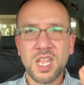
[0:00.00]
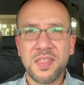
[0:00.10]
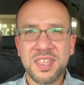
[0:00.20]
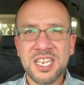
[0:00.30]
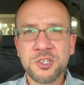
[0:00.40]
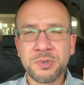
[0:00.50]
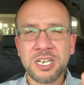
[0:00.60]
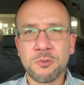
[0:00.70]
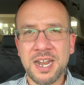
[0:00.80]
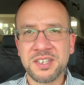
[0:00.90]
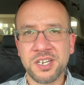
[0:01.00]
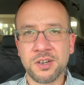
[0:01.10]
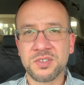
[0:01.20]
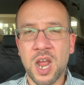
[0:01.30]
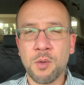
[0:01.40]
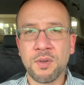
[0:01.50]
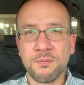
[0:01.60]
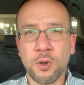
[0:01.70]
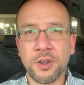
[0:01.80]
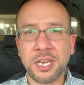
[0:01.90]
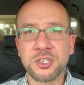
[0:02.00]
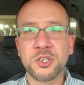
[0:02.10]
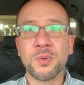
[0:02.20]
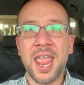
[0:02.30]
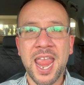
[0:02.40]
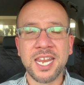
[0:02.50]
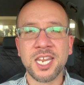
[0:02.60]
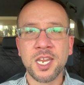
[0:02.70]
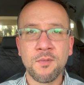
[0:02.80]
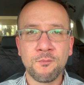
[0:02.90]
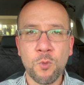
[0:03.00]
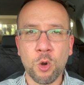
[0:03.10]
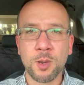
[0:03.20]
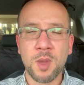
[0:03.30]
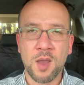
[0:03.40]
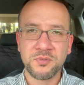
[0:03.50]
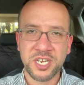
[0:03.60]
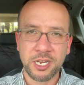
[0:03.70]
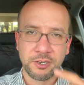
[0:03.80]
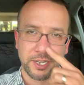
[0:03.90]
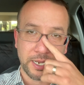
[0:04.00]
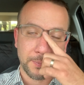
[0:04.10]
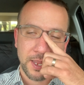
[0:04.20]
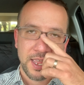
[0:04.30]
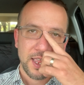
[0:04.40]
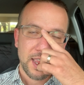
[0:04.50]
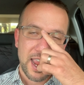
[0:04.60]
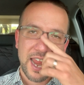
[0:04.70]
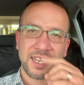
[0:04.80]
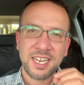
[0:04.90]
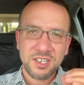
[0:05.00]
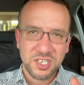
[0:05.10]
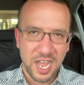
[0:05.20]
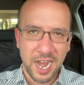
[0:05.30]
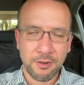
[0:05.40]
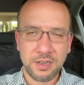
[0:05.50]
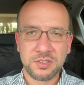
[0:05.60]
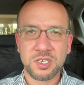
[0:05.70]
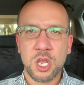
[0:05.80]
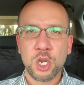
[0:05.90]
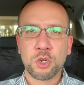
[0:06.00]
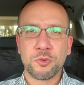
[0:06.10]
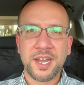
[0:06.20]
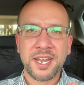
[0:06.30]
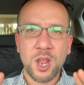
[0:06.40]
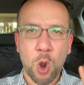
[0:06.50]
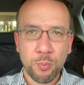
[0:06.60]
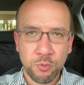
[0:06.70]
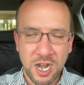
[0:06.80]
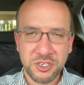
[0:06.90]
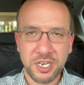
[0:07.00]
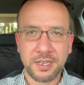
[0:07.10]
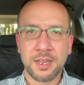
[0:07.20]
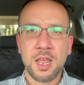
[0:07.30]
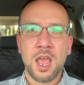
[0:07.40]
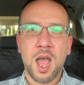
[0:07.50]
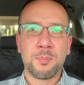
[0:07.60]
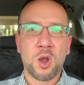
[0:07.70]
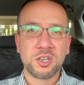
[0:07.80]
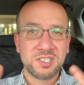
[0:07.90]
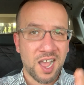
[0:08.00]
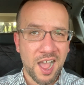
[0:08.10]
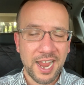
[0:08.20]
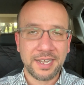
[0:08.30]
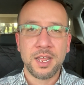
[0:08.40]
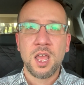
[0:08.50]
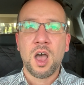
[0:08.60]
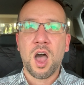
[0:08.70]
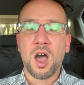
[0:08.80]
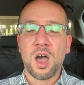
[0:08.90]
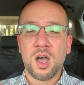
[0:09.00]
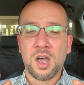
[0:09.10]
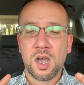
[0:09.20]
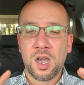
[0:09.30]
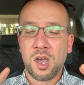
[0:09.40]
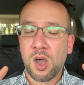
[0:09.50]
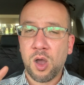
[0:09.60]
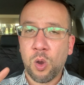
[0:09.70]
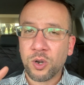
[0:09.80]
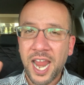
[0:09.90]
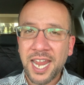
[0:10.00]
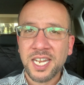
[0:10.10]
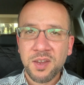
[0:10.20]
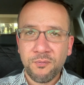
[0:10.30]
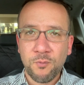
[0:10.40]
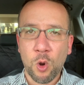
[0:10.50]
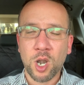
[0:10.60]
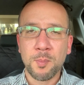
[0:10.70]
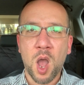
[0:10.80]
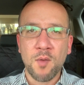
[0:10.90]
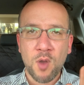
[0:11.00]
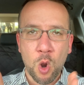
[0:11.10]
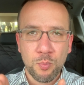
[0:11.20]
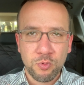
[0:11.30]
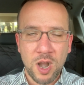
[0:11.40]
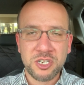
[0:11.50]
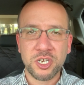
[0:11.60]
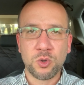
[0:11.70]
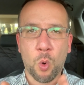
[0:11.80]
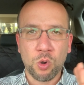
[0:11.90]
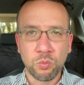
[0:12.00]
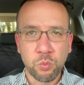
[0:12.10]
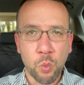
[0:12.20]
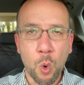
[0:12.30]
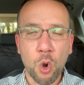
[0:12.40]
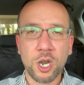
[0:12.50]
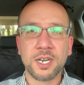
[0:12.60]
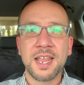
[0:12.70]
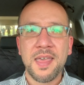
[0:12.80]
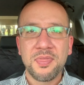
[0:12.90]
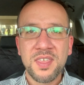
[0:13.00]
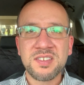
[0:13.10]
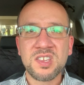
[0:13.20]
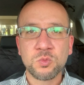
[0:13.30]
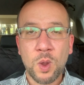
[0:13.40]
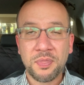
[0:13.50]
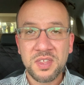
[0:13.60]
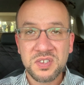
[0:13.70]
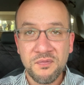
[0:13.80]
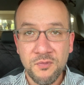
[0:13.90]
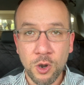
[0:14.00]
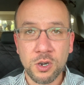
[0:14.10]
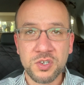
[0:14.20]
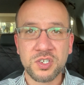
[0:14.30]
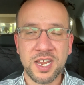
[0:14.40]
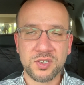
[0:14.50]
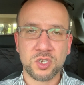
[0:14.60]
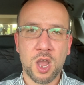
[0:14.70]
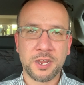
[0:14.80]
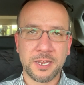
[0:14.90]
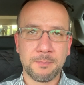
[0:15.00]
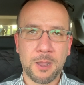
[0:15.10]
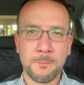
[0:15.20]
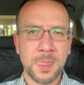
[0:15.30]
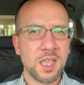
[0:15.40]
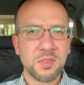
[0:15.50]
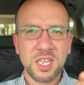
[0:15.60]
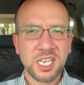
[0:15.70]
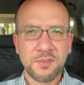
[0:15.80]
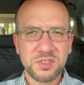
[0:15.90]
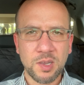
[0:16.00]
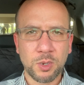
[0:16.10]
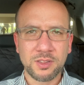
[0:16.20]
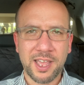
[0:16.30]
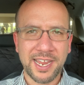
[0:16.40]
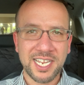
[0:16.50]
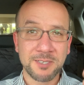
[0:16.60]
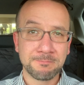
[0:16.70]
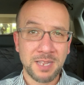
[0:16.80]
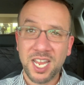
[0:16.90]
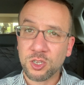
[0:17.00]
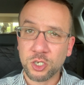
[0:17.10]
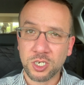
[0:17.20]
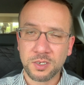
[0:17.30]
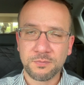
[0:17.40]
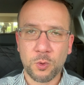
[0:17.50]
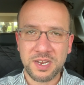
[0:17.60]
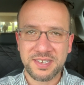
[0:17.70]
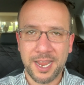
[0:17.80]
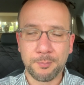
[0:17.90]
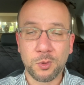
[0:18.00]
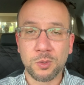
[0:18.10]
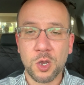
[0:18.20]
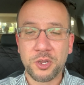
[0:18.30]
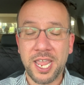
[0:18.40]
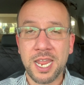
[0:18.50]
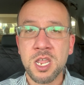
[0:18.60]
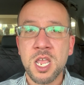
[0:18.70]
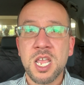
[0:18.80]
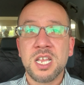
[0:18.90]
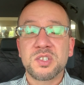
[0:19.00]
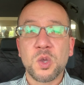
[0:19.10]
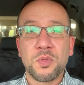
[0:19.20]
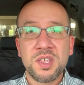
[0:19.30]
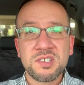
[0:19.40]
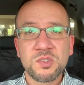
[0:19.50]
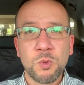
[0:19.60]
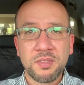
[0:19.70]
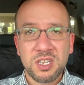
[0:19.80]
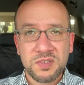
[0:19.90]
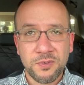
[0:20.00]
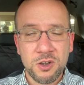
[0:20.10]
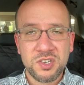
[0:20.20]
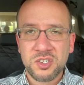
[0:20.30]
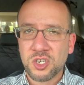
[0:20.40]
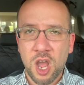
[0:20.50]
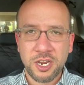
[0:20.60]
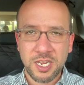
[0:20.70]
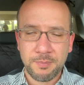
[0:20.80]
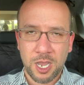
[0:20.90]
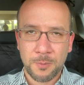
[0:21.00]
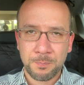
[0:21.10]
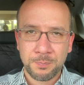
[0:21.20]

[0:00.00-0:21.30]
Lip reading: these three criteria are referring to any form of tyranny, any tyrant creating oppression, apartheid, or any form of oppression or war. This is what this verse is talking about. Think of someone like Hitler, for example, okay? So this is what this verse is talking about.